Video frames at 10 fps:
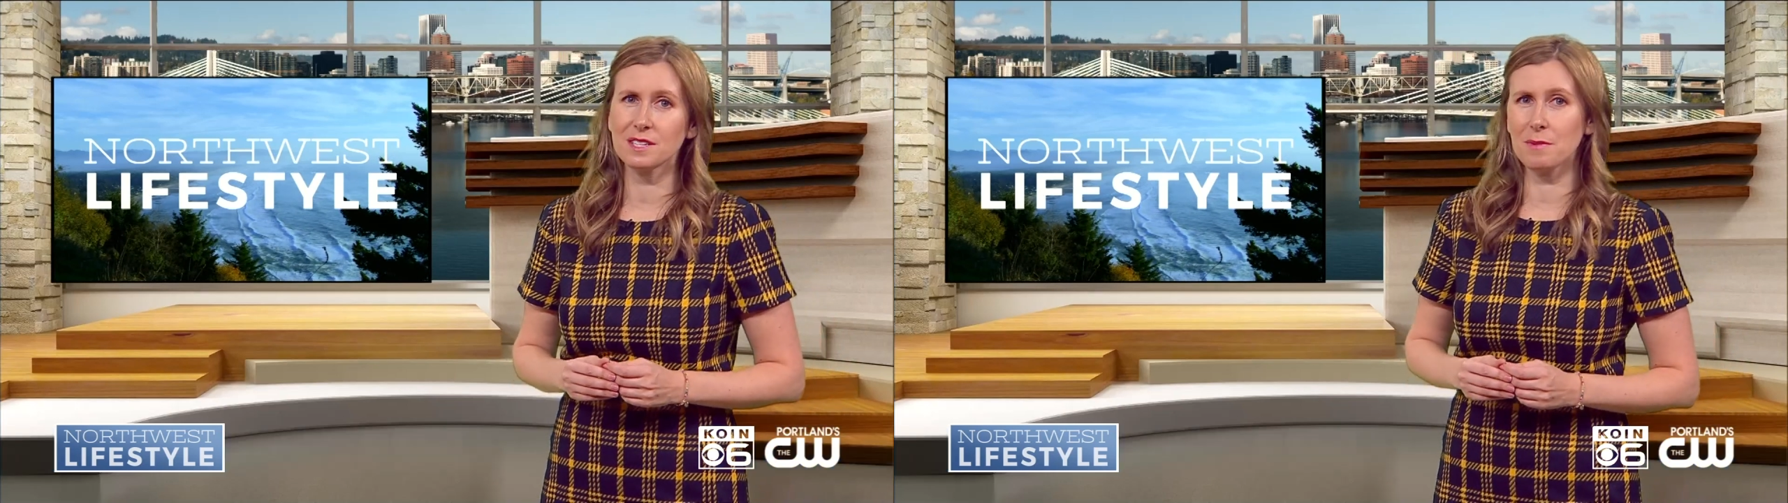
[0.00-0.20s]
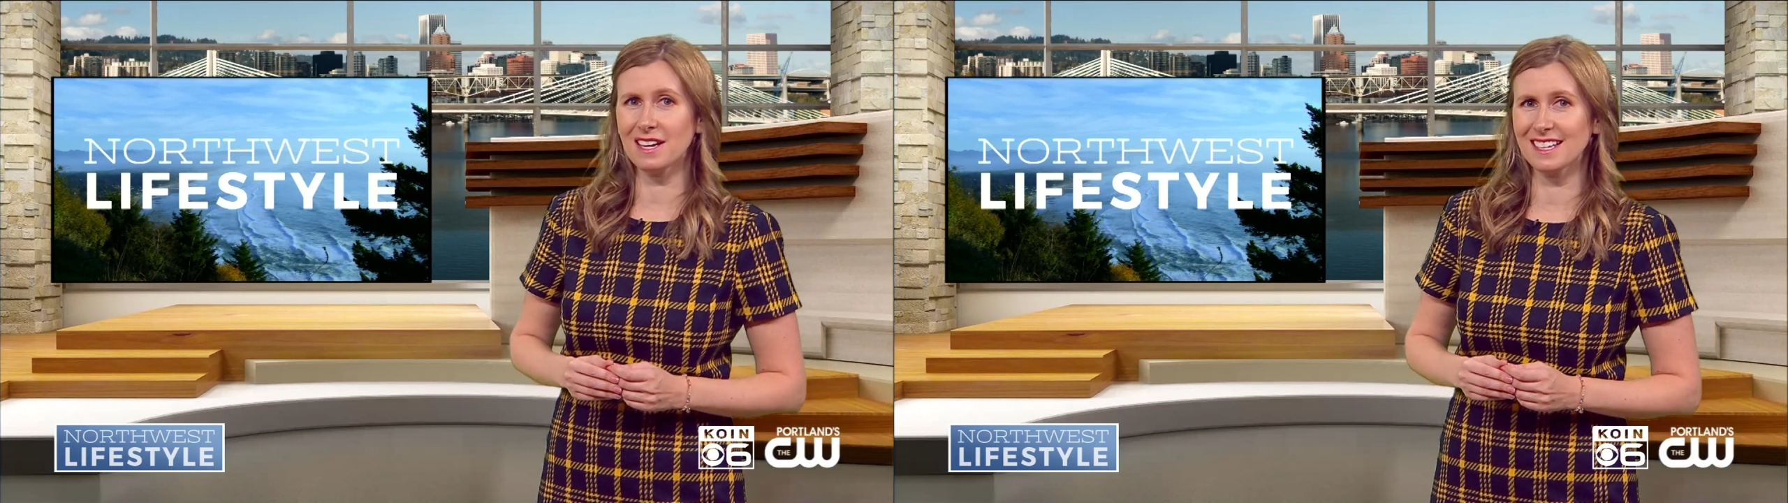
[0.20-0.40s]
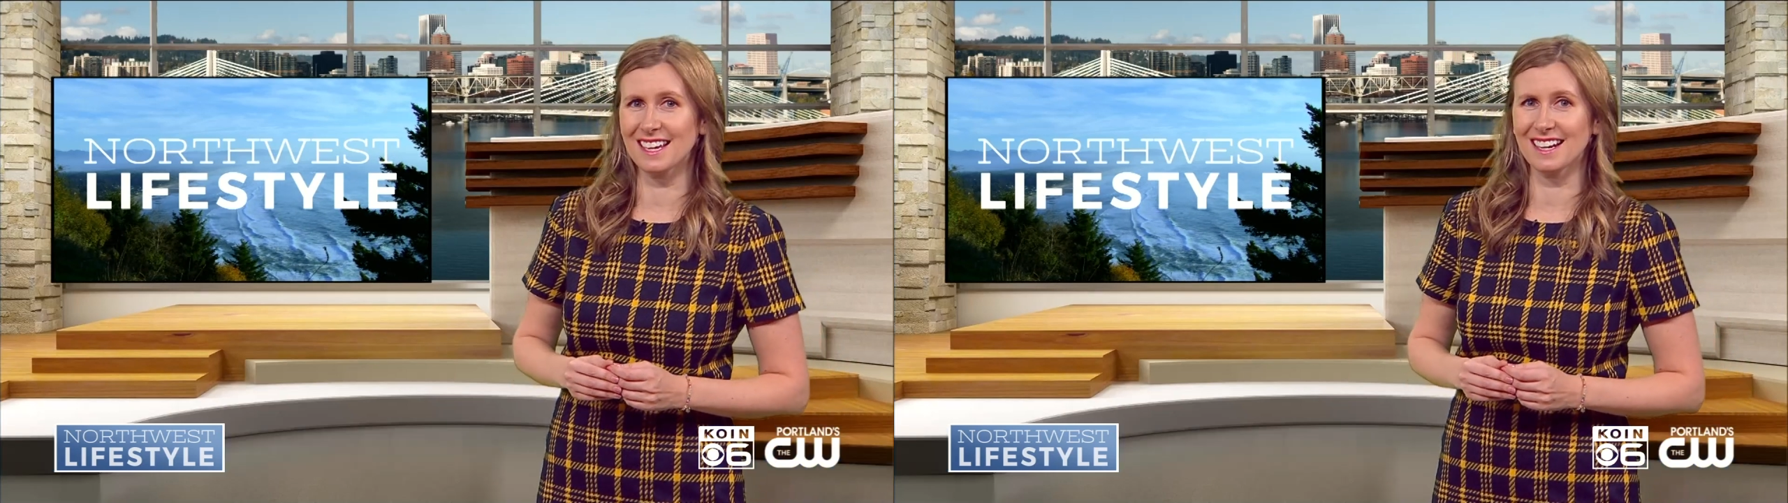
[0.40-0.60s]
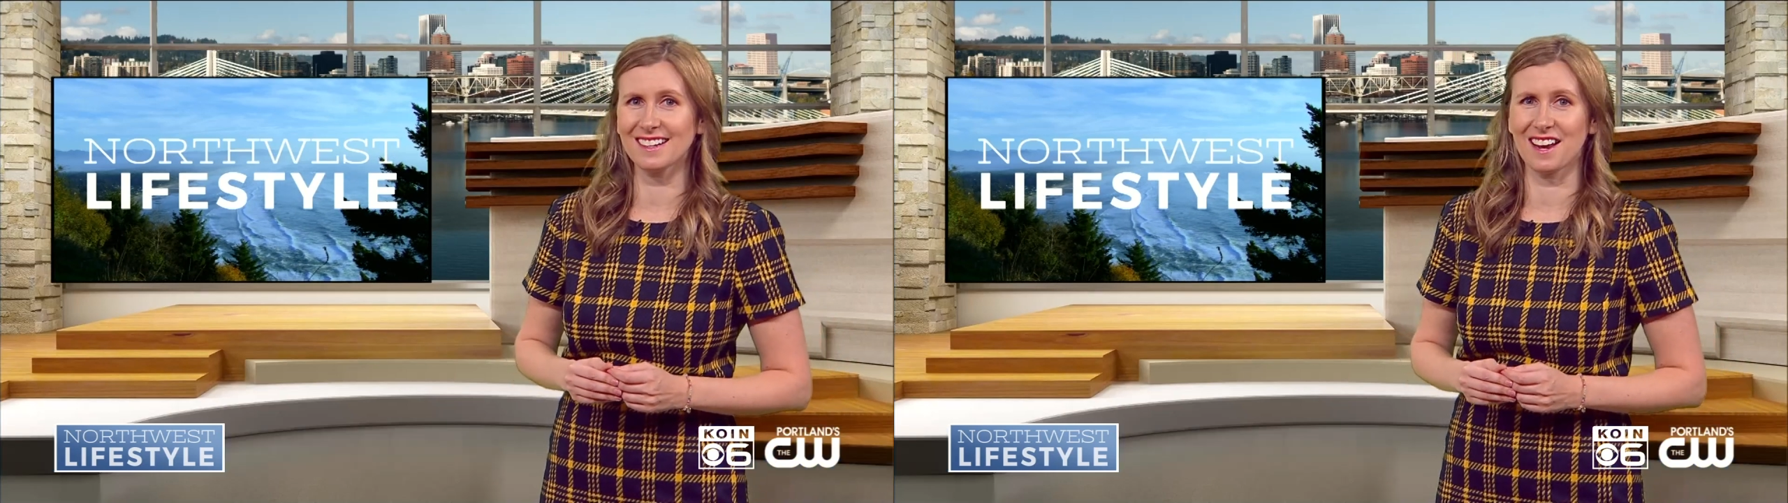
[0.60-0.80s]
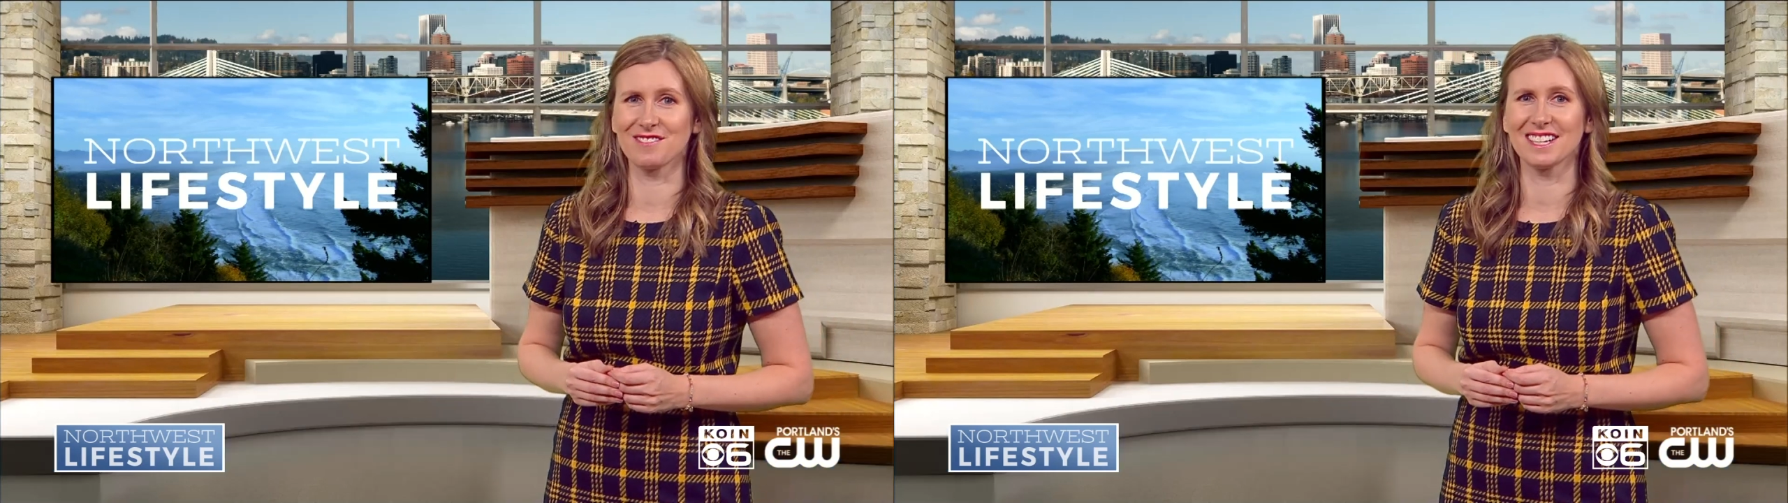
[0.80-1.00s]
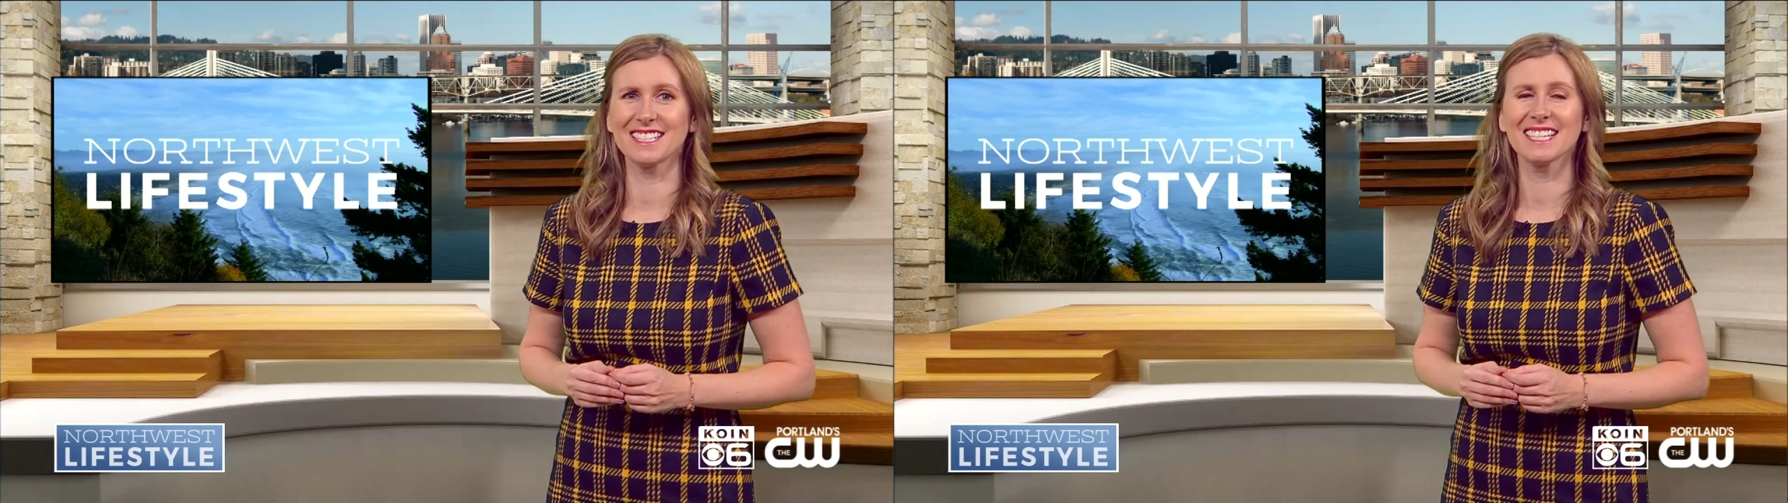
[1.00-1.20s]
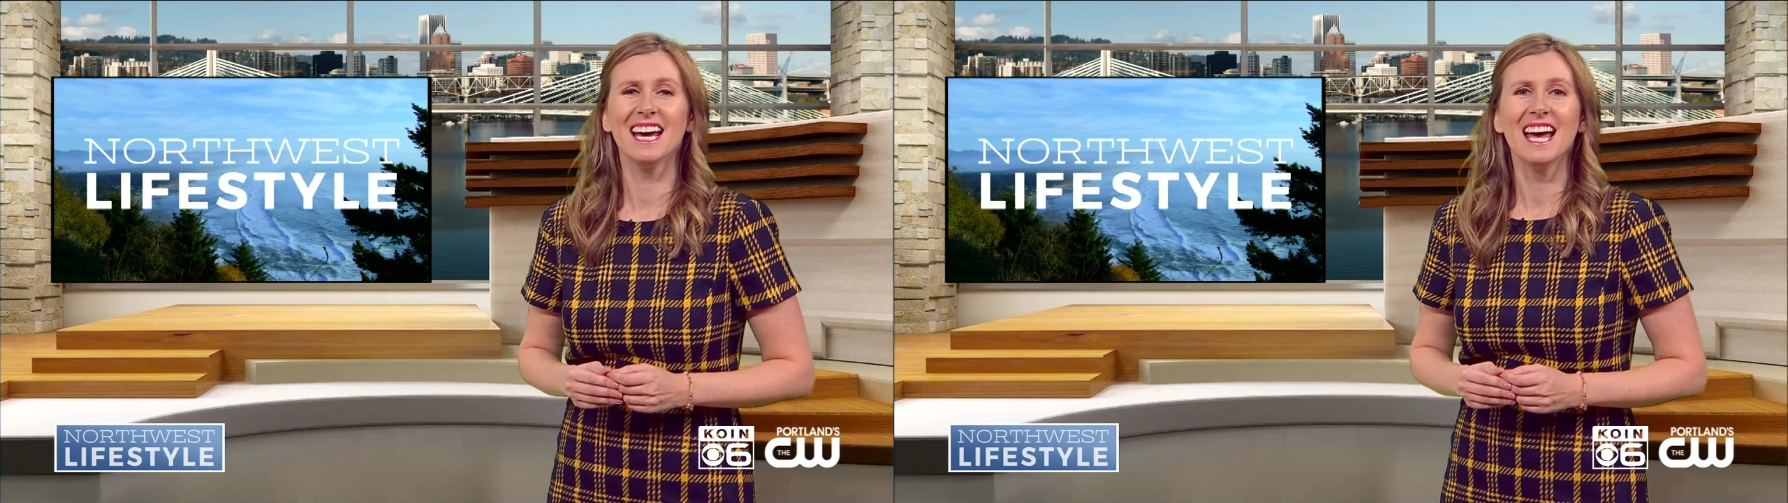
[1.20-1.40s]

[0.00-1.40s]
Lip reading: to Medicare coverage